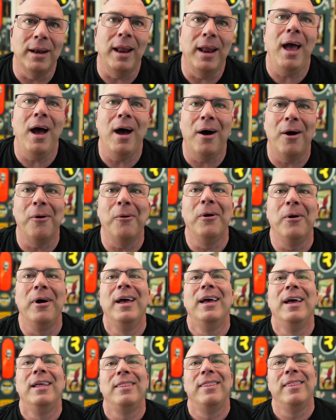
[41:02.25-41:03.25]
it now.
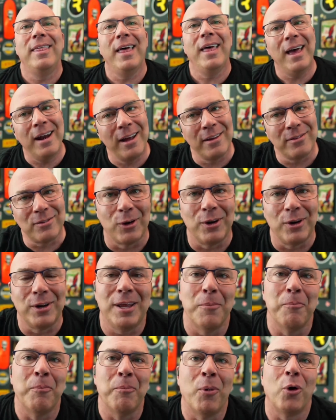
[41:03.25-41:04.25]
Then I
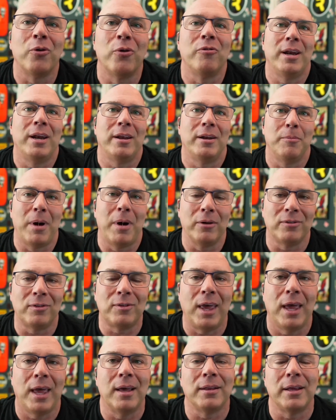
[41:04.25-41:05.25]
started to get motivated
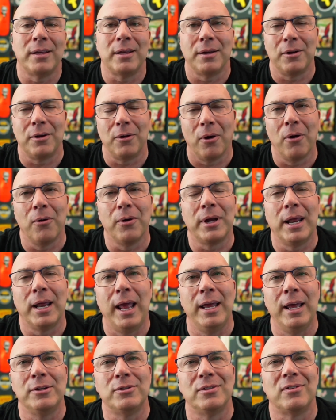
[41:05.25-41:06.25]
about scaling and growing
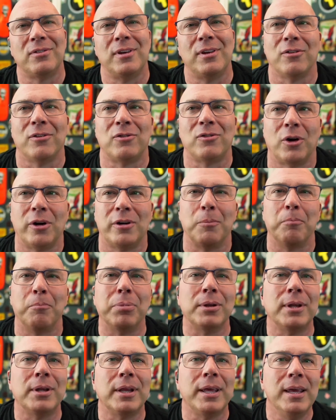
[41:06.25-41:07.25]
an agency. And I started
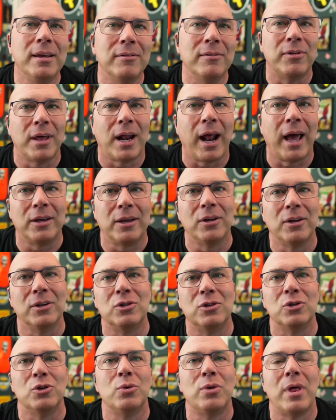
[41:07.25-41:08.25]
to believe that I
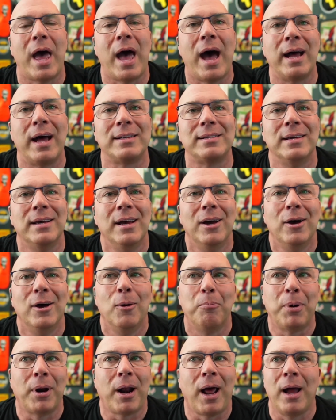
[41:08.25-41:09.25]
could do that.
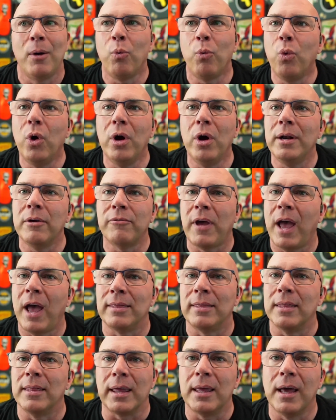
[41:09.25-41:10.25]
But I wouldn't have
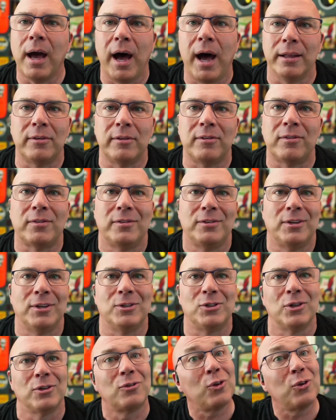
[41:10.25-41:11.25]
had the guts
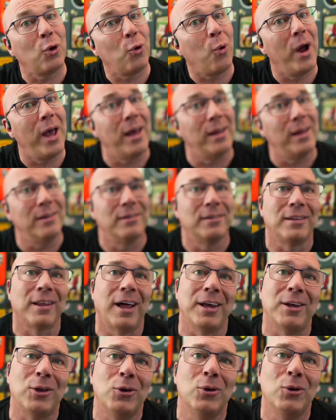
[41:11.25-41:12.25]
to just quit
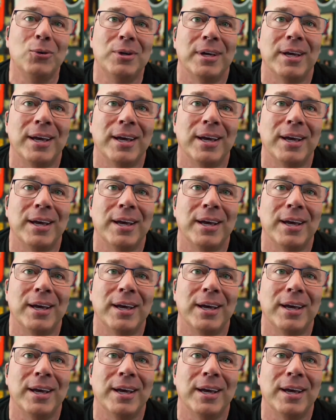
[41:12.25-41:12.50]
like you